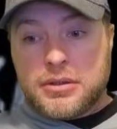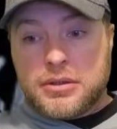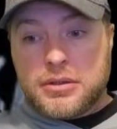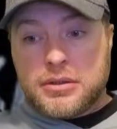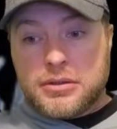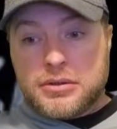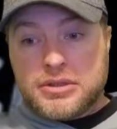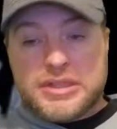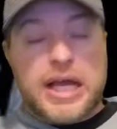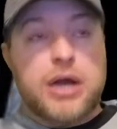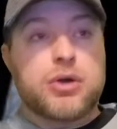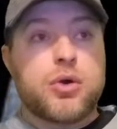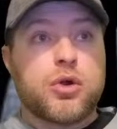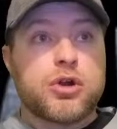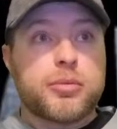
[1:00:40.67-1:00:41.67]
style
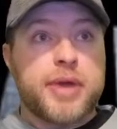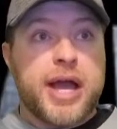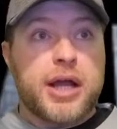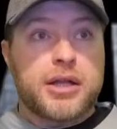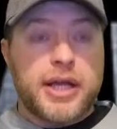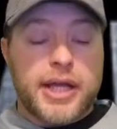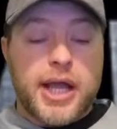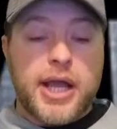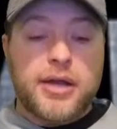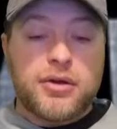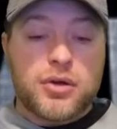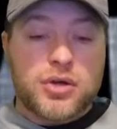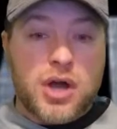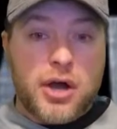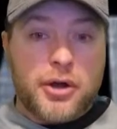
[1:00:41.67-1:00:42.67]
quarterback like Aiden
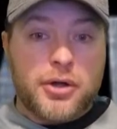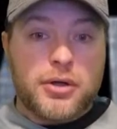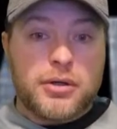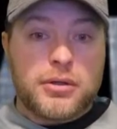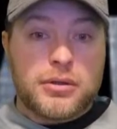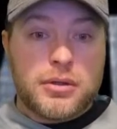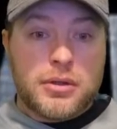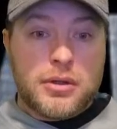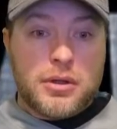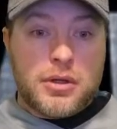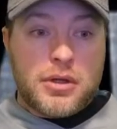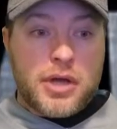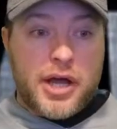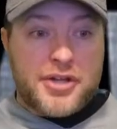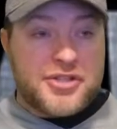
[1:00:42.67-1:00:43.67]
O'Connell,
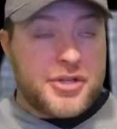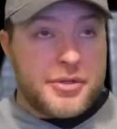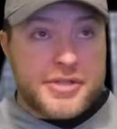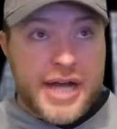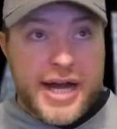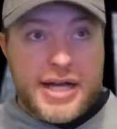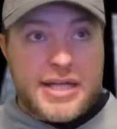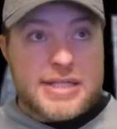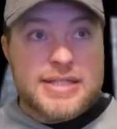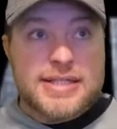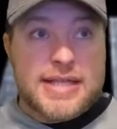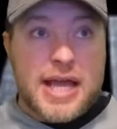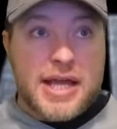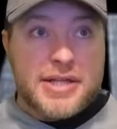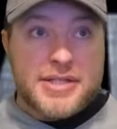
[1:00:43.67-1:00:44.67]
a 2 tight end
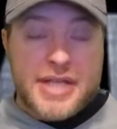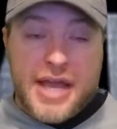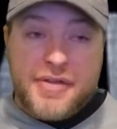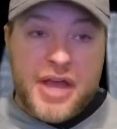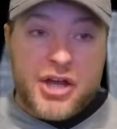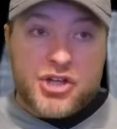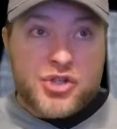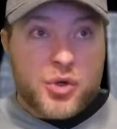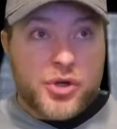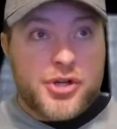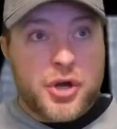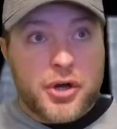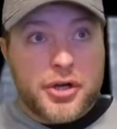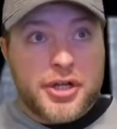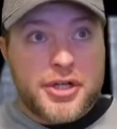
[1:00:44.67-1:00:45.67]
sets and that short
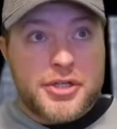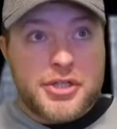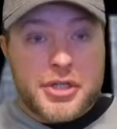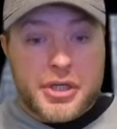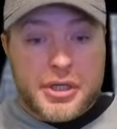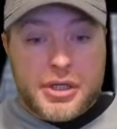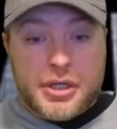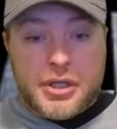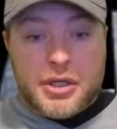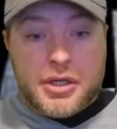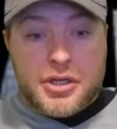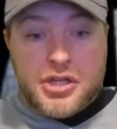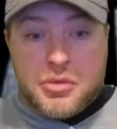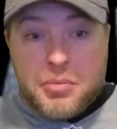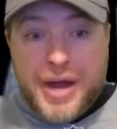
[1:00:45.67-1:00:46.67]
yardage,
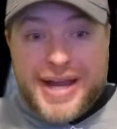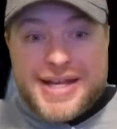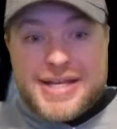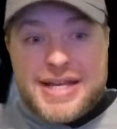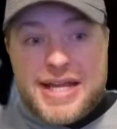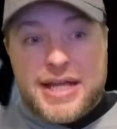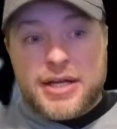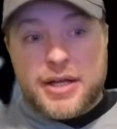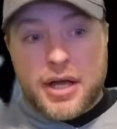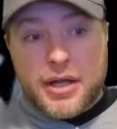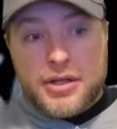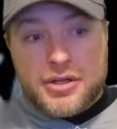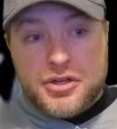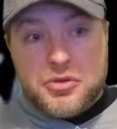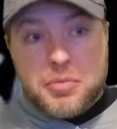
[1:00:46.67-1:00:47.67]
you might need
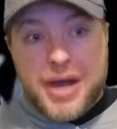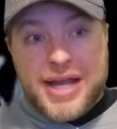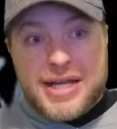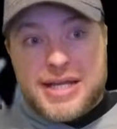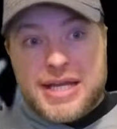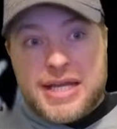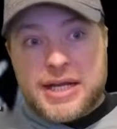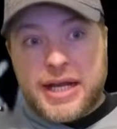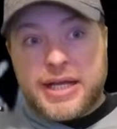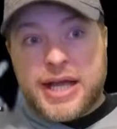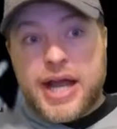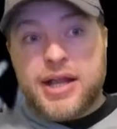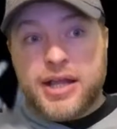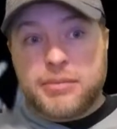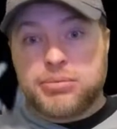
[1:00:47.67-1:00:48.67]
a
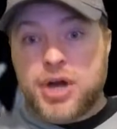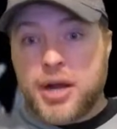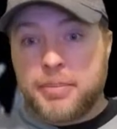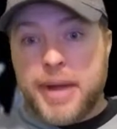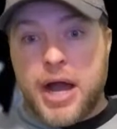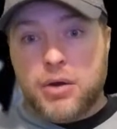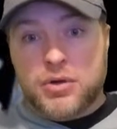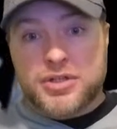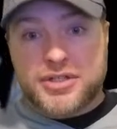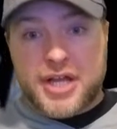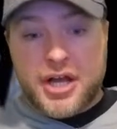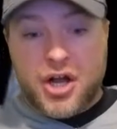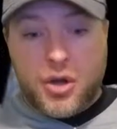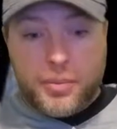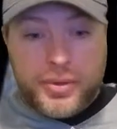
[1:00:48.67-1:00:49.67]
guy like Brock Bowers to
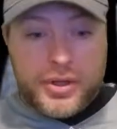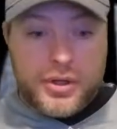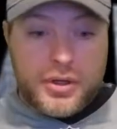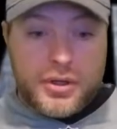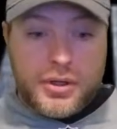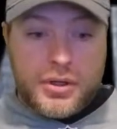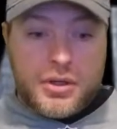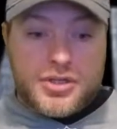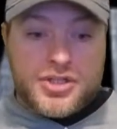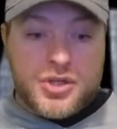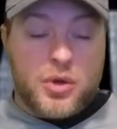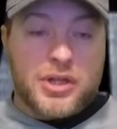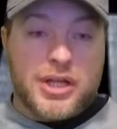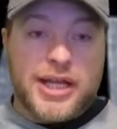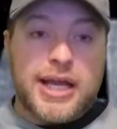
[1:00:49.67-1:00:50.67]
help
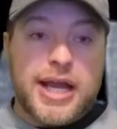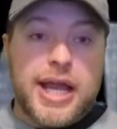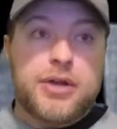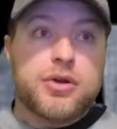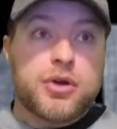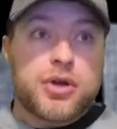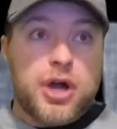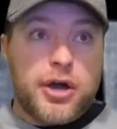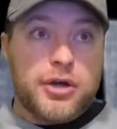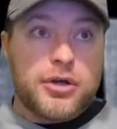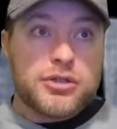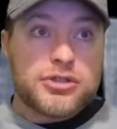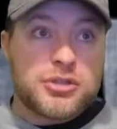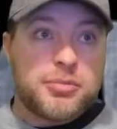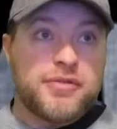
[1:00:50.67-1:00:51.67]
someone like an Aiden
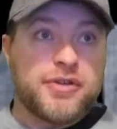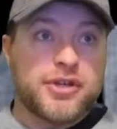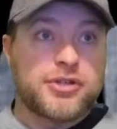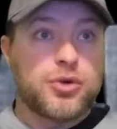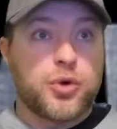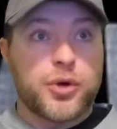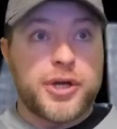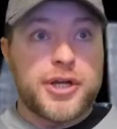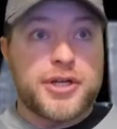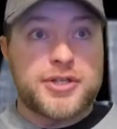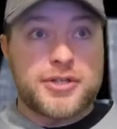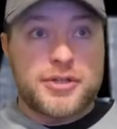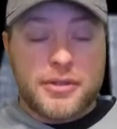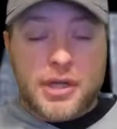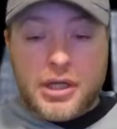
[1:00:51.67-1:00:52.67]
O'Connell to be
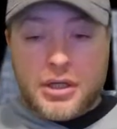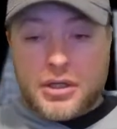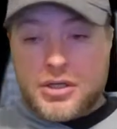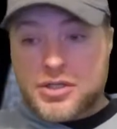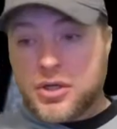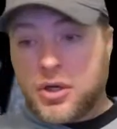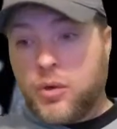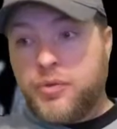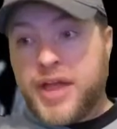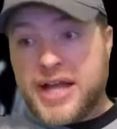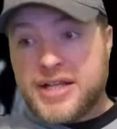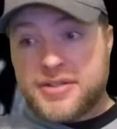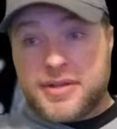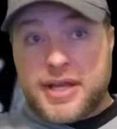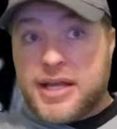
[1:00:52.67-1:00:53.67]
victorious. So
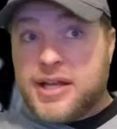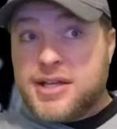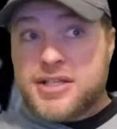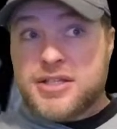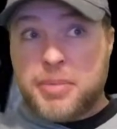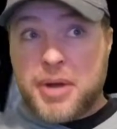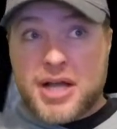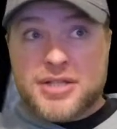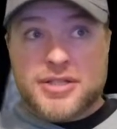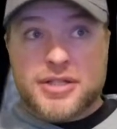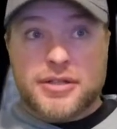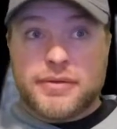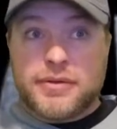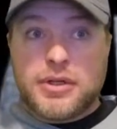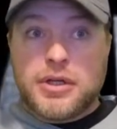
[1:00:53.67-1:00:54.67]
it is a
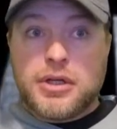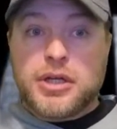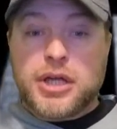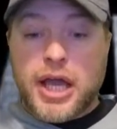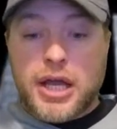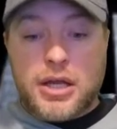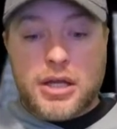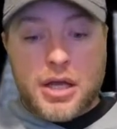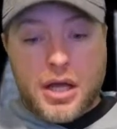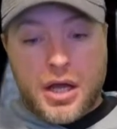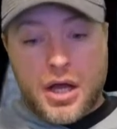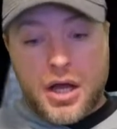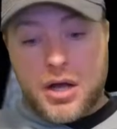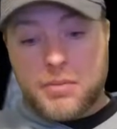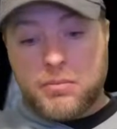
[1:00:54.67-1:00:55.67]
positive. Okay.
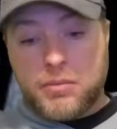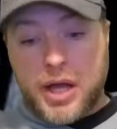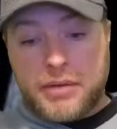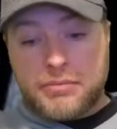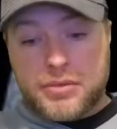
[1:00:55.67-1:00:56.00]
I